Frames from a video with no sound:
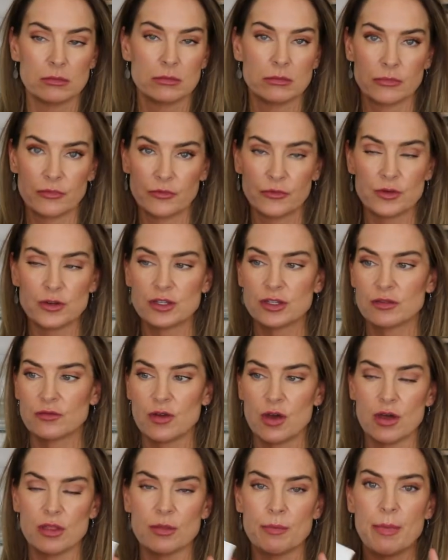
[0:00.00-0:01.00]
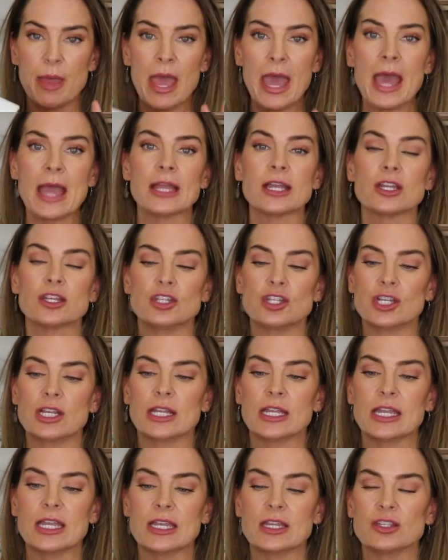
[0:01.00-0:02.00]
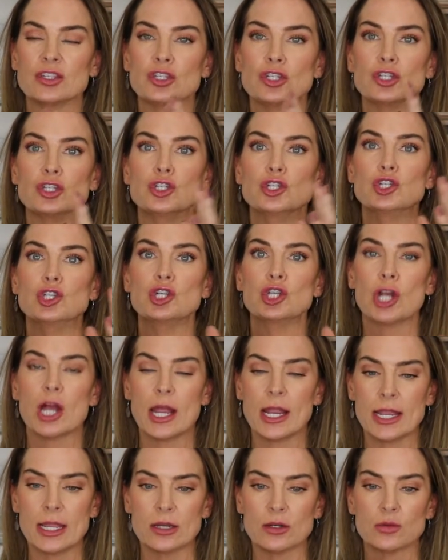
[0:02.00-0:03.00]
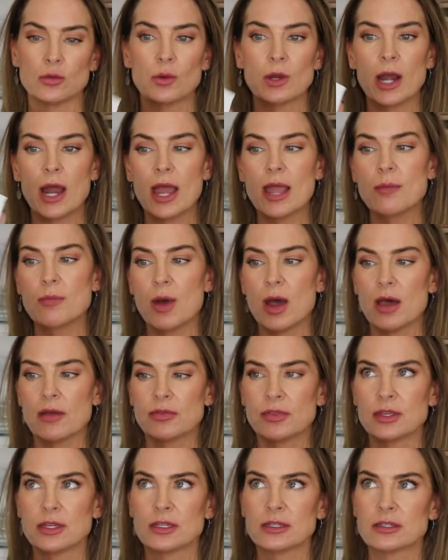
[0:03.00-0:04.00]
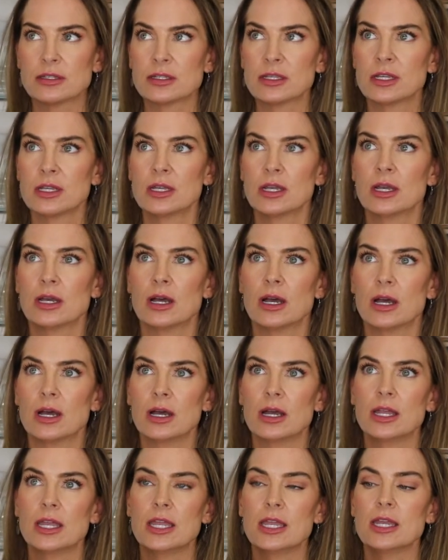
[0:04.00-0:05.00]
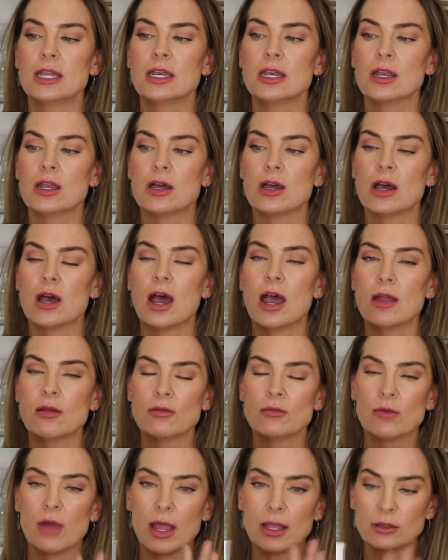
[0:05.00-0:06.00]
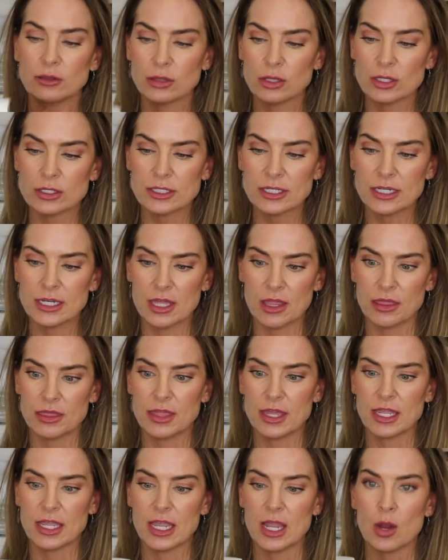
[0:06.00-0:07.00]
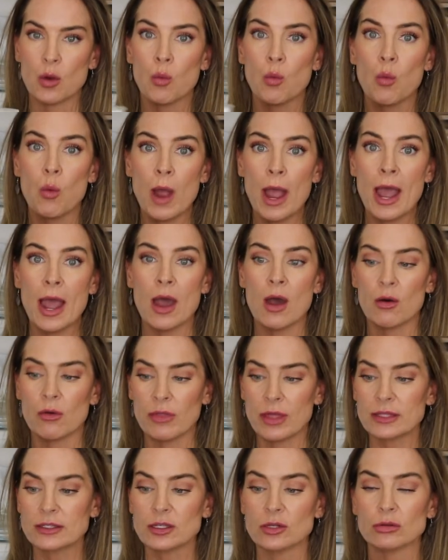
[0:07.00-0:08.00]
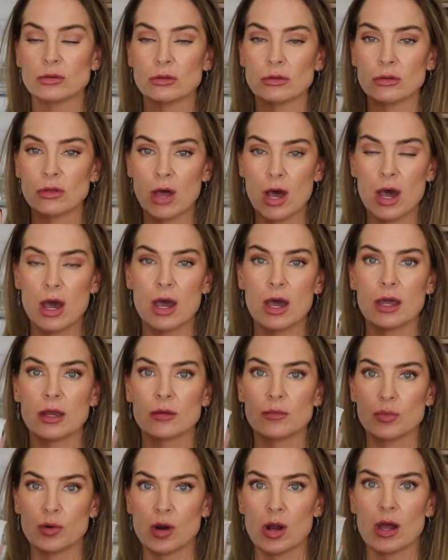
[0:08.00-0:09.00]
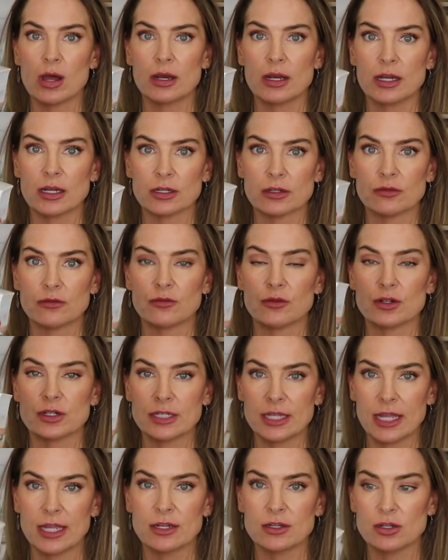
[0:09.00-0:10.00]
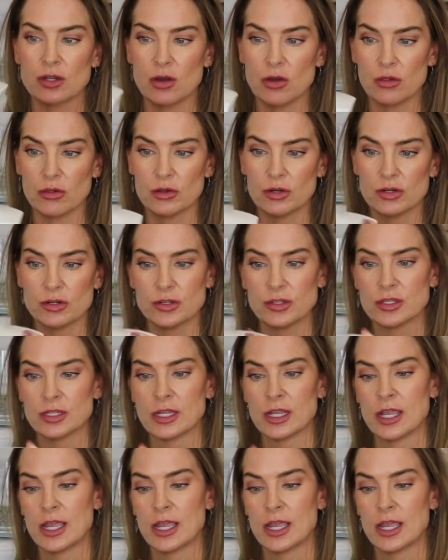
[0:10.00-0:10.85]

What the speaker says: First of all, the packaging is giant. When I bought this, I looked at it thinking, wow, that's a lot of product for $10.